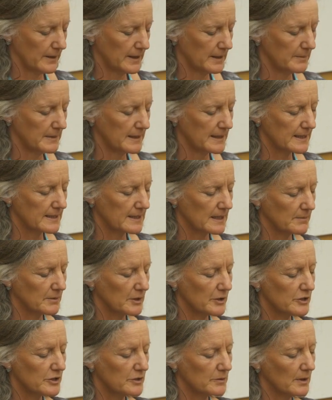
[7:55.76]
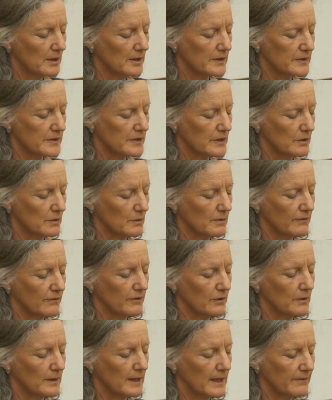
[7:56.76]
in a minute, I'm going to ask you
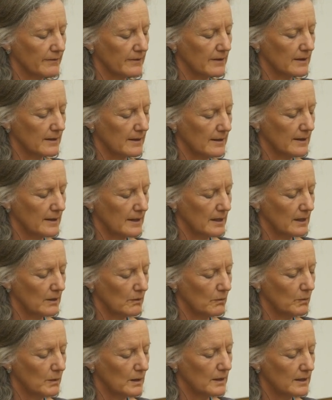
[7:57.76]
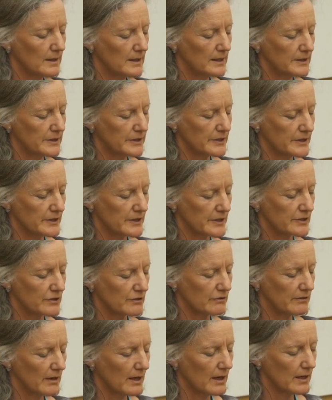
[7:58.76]
if you have a word to
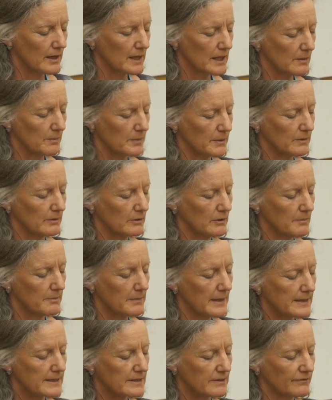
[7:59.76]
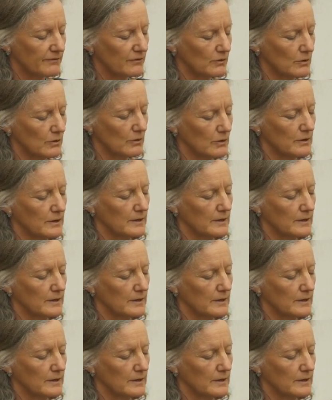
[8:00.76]
describe, or a metaphor,